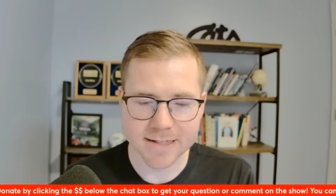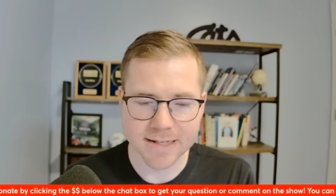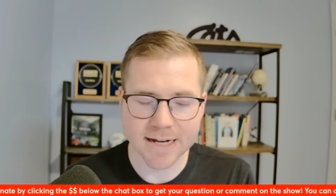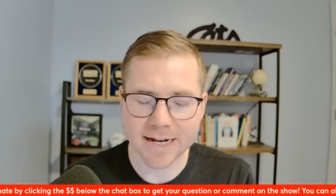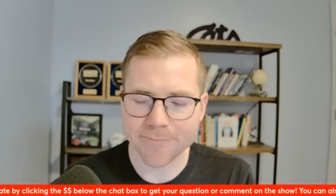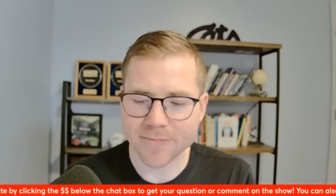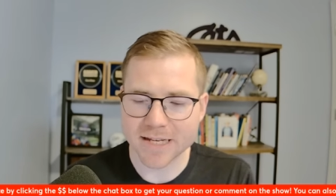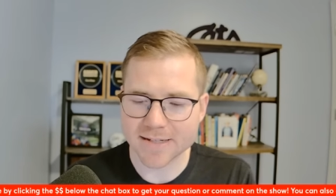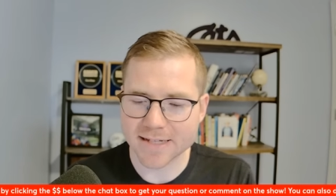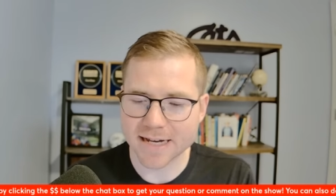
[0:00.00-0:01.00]
Yeah,
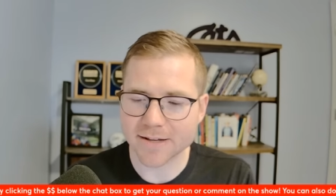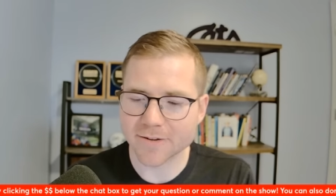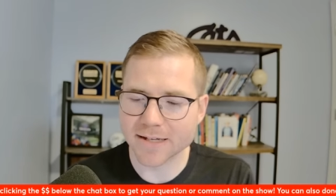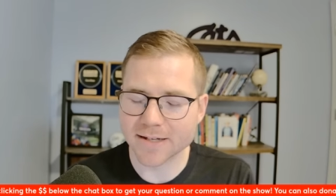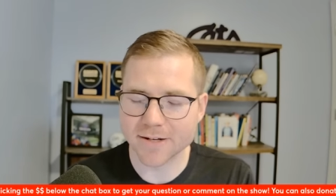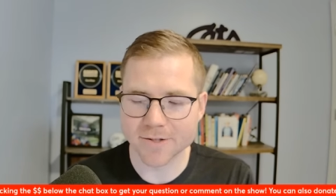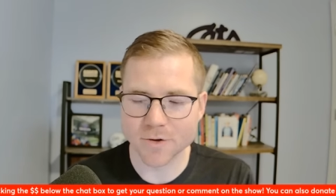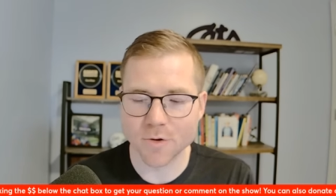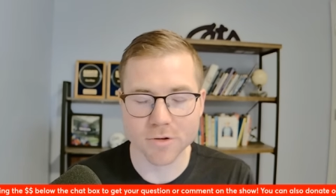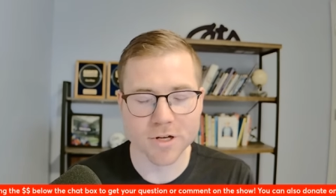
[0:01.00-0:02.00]
exactly. Here's
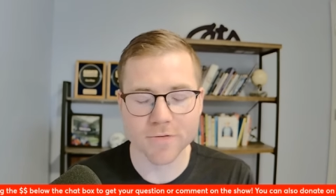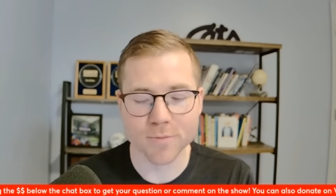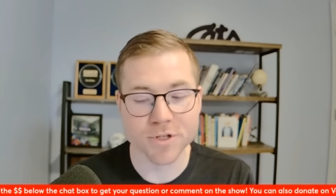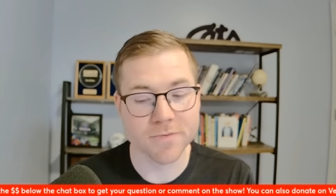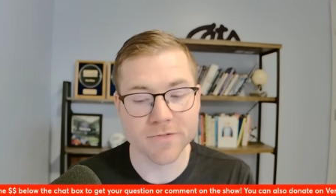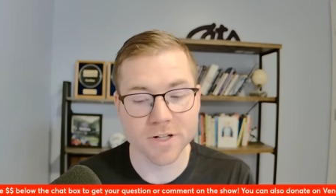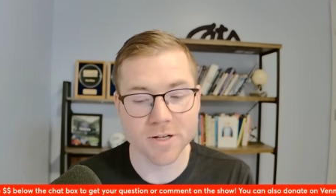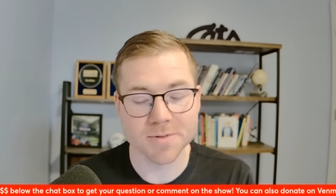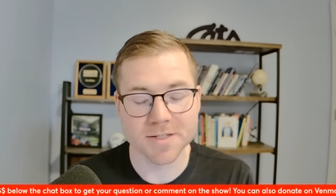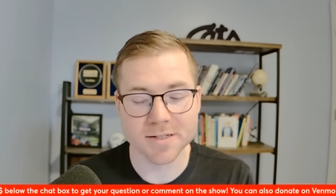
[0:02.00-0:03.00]
a quote, though, from Jim
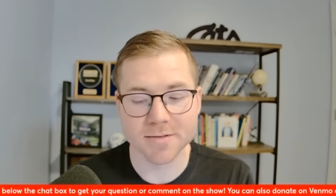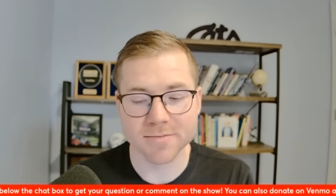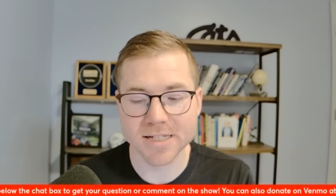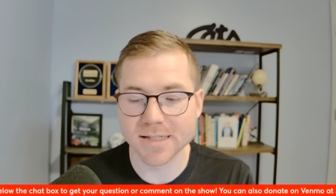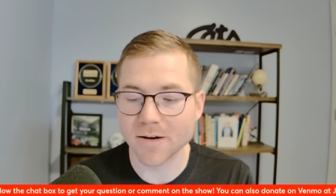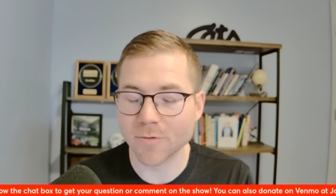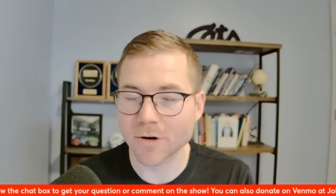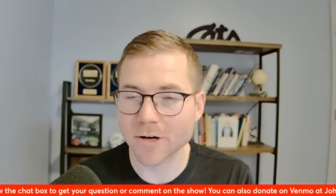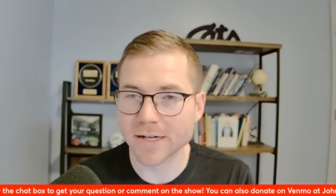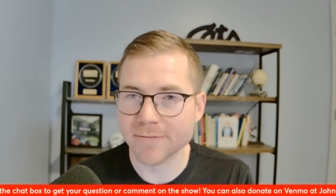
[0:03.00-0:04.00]
Phillips. He's not
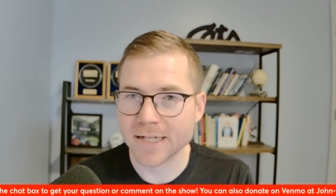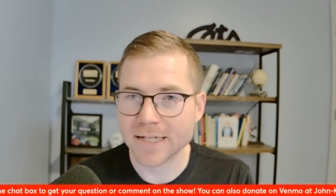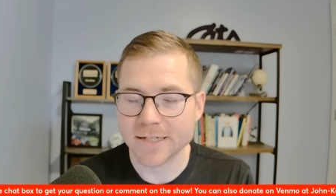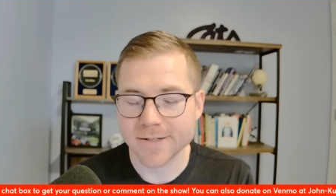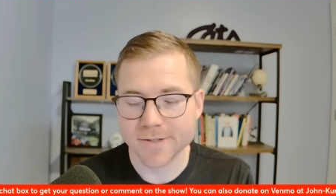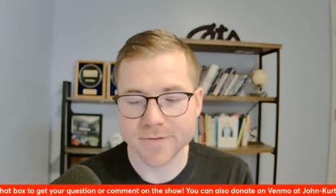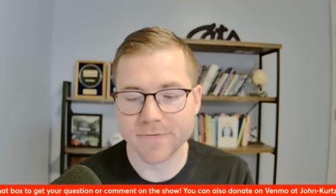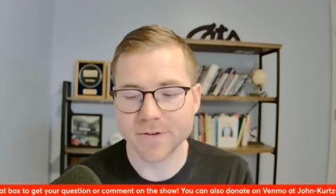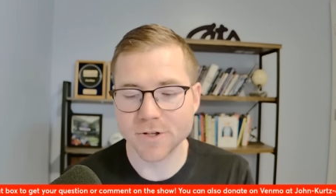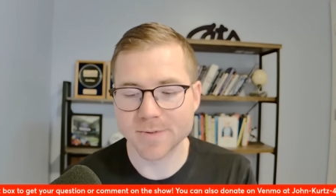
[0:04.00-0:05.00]
worried.
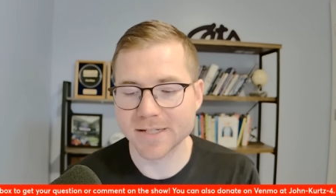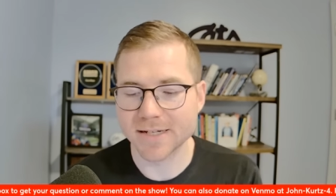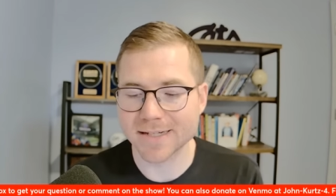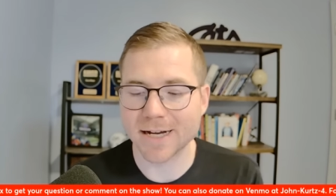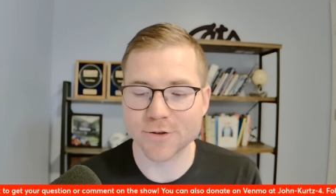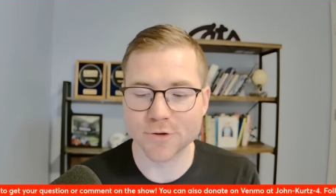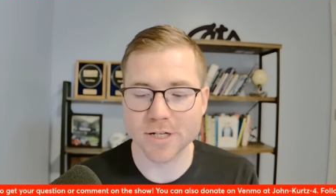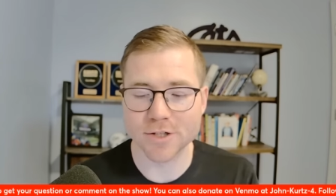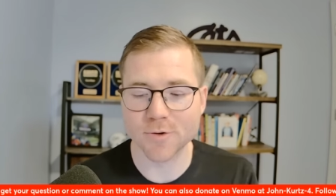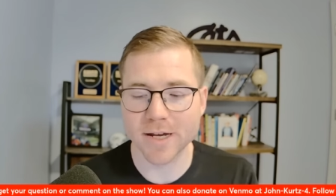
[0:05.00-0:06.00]
Jim Phillips says, I
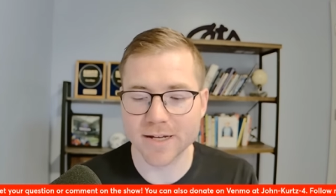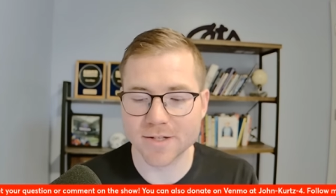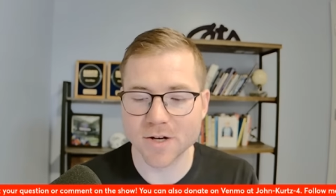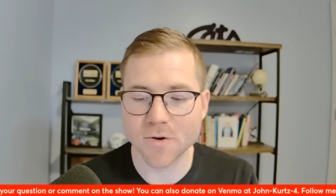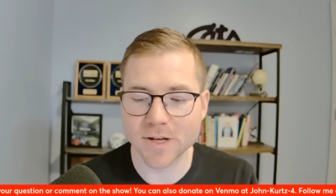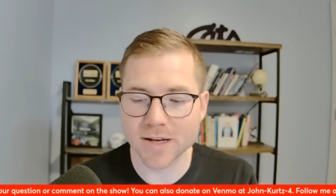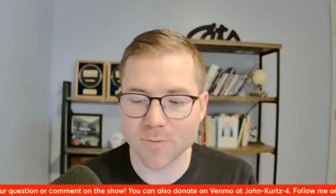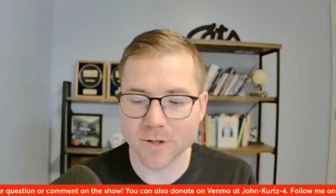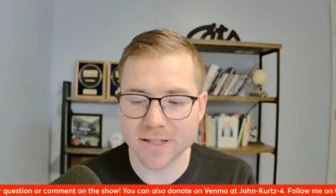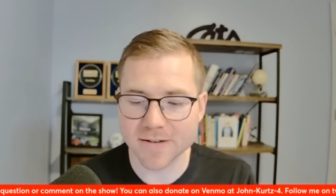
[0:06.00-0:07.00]
trust Greg and Tony
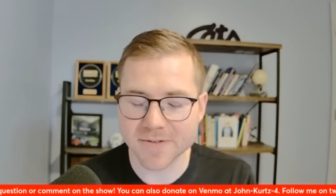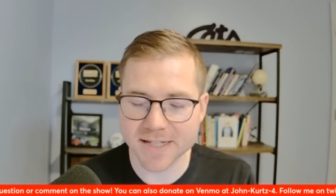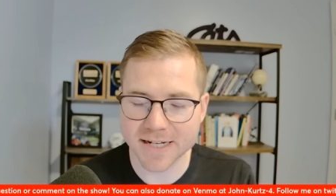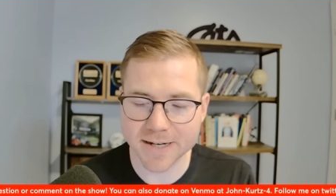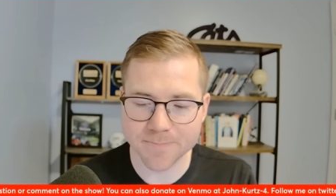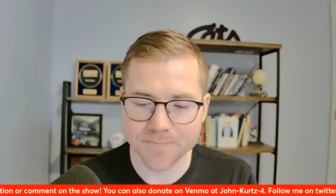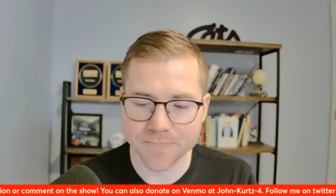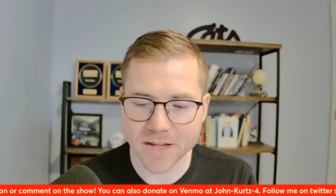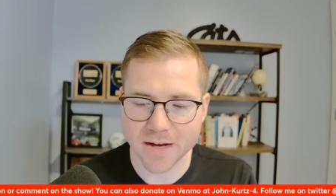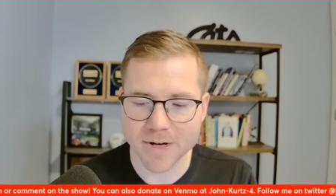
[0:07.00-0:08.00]
in what they've said.
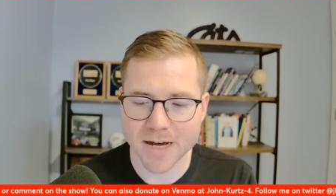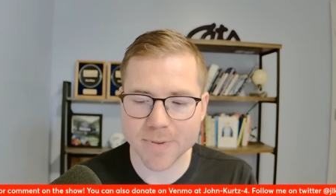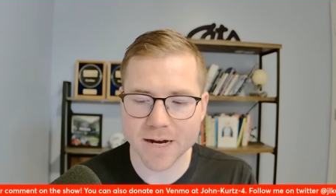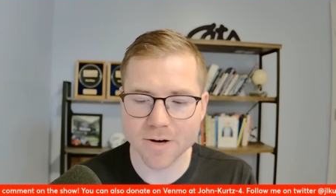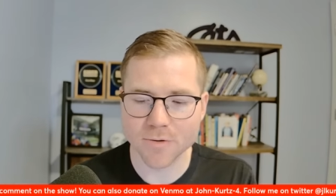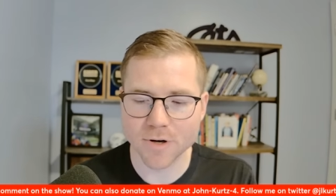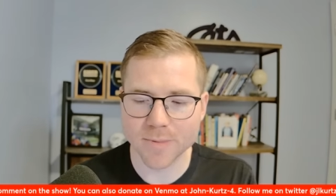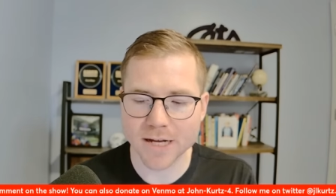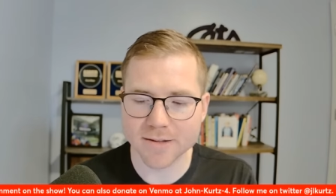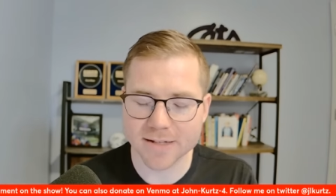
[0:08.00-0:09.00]
I'm not paranoid
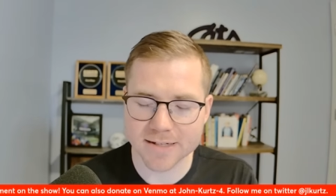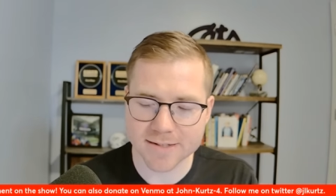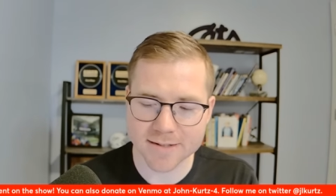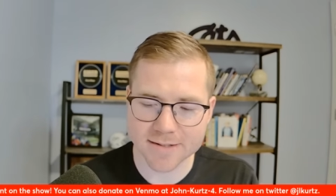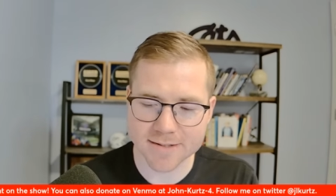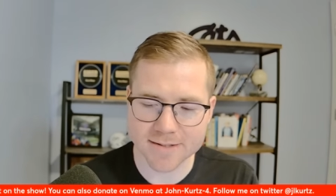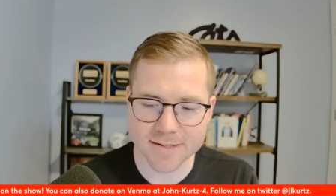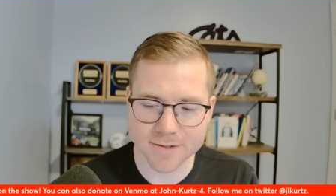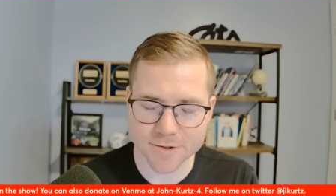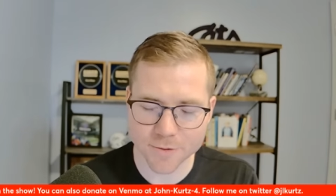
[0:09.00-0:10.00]
about this, that it's a
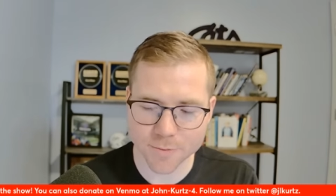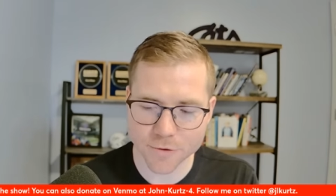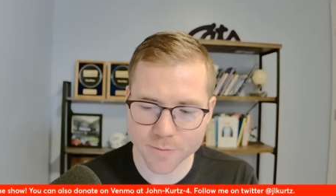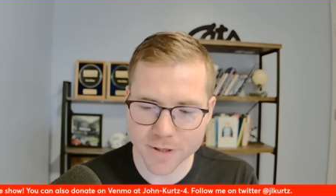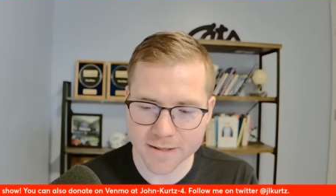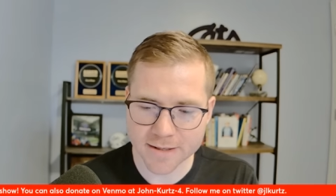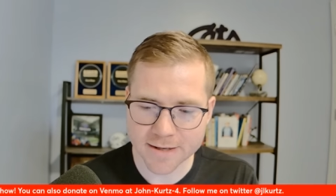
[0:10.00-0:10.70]
sinister movement.